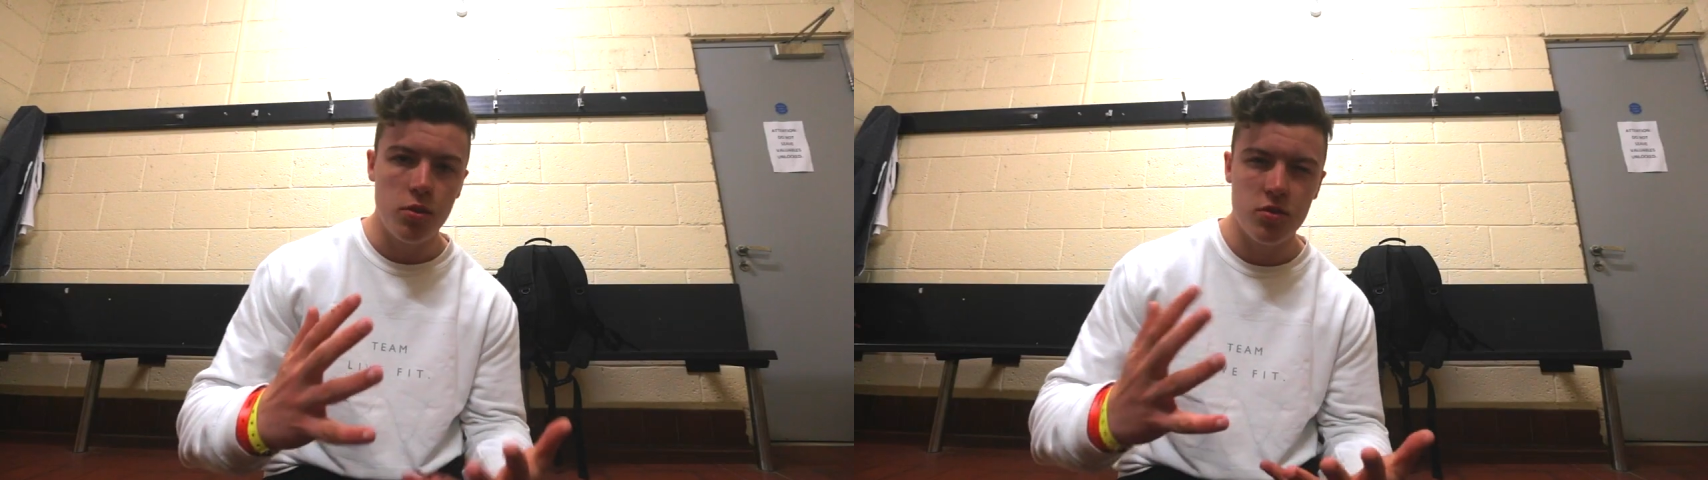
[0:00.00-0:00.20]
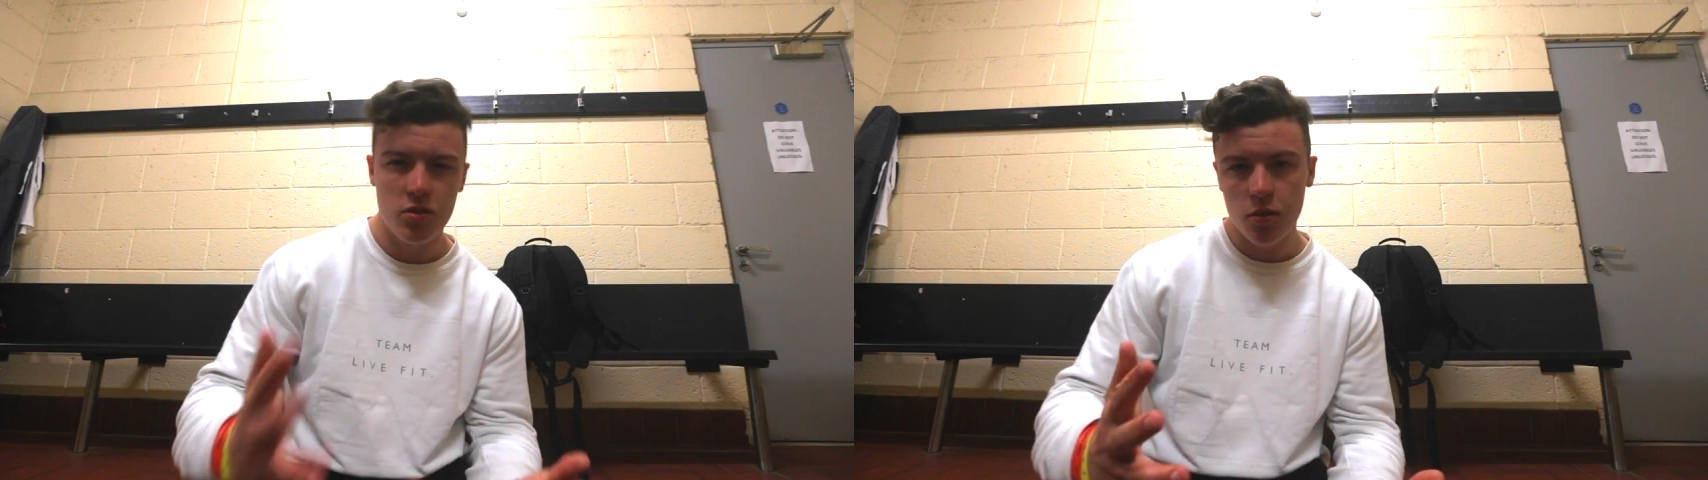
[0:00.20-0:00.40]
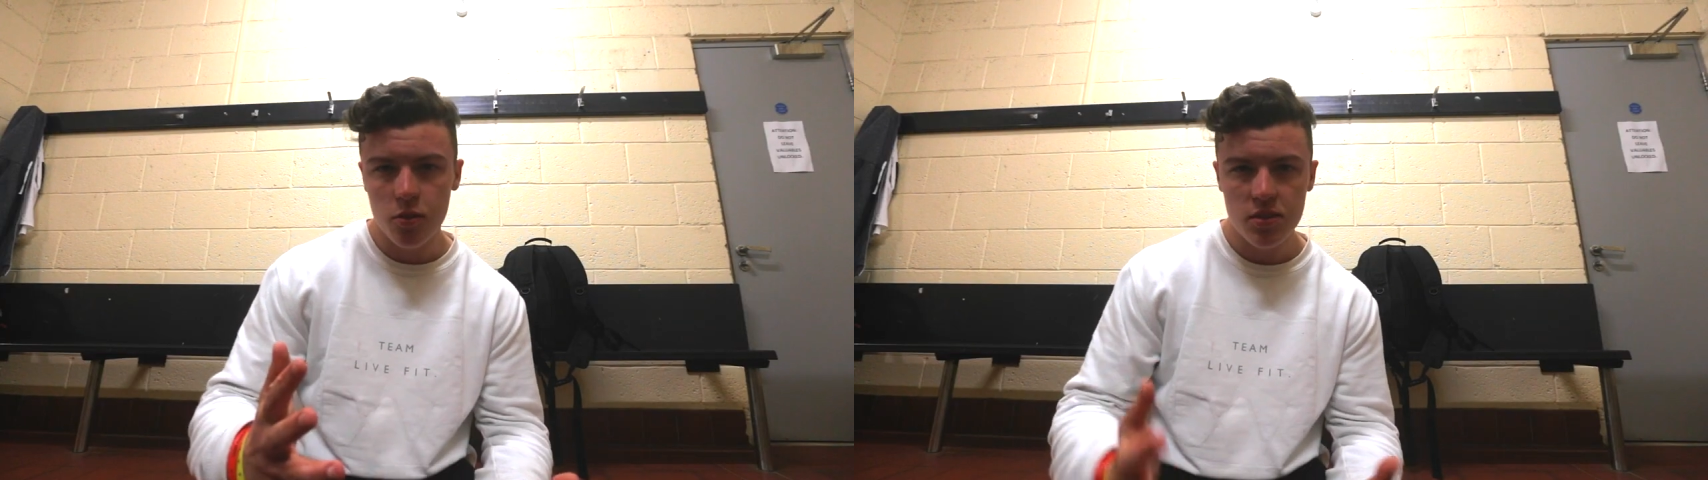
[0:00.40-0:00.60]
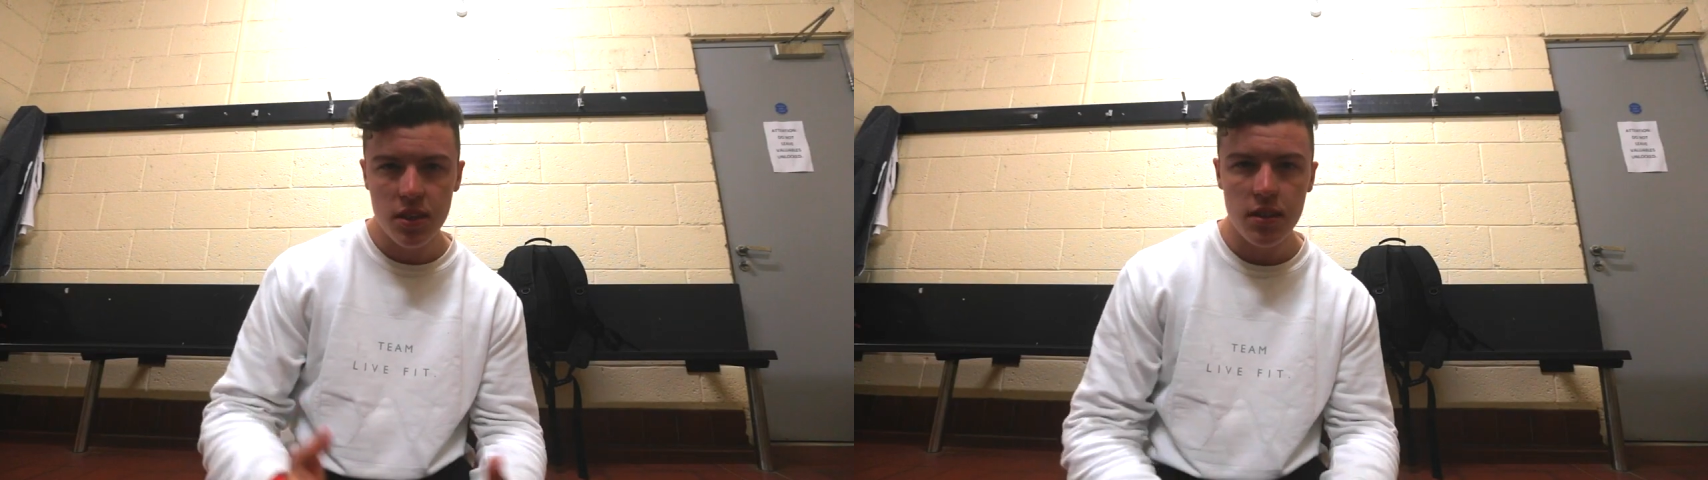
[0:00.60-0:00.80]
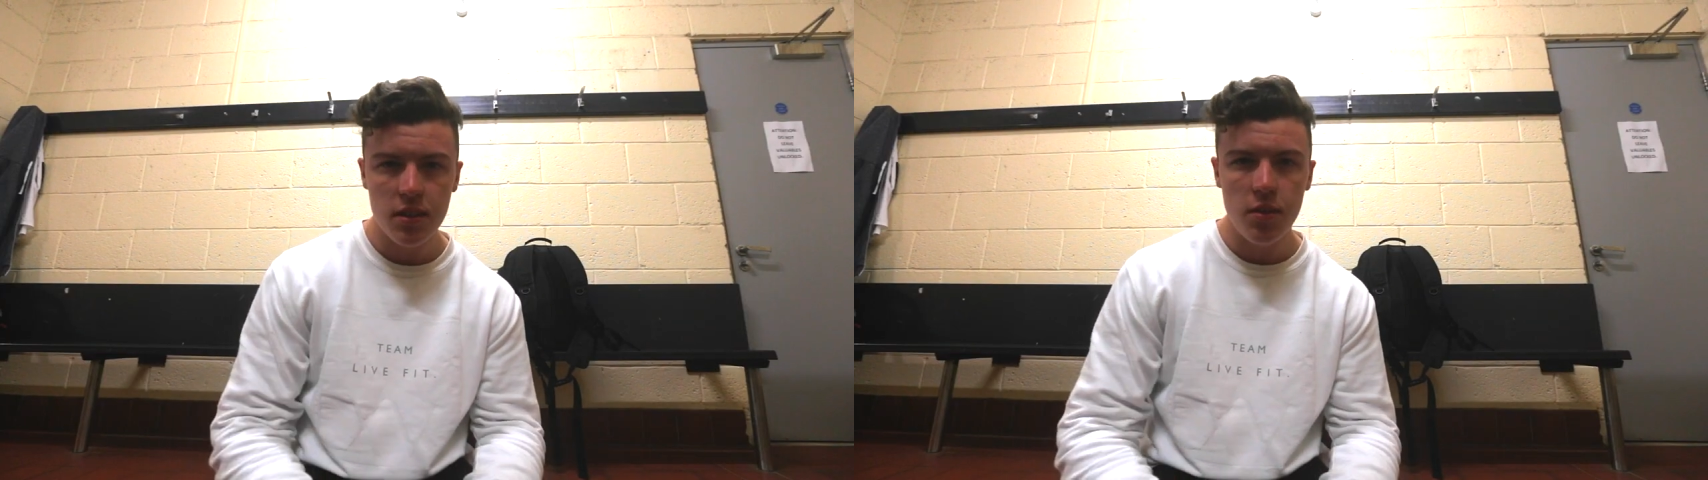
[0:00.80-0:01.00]
school
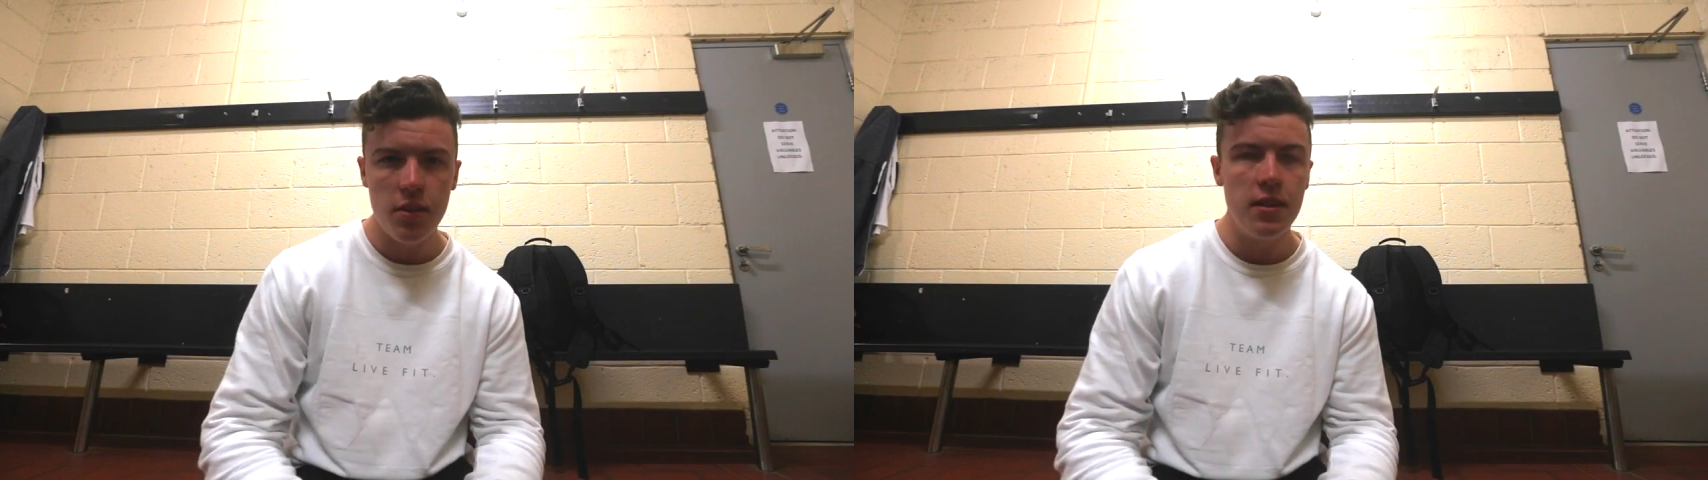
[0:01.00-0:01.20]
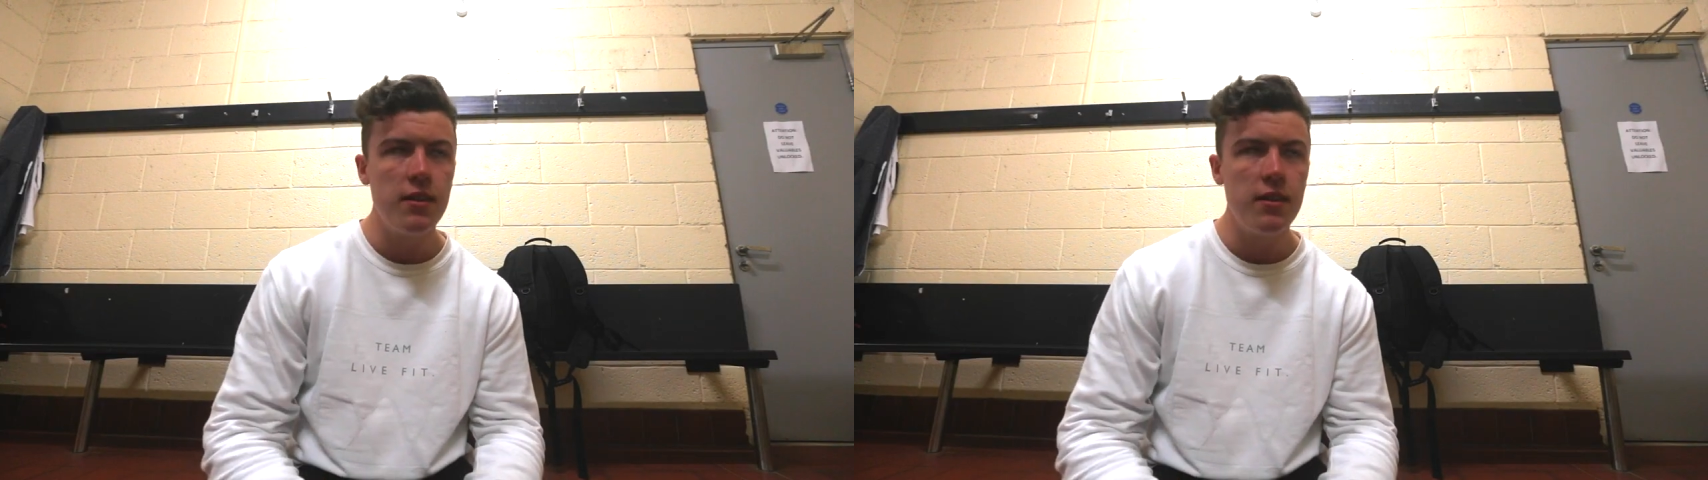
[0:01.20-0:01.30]
started going.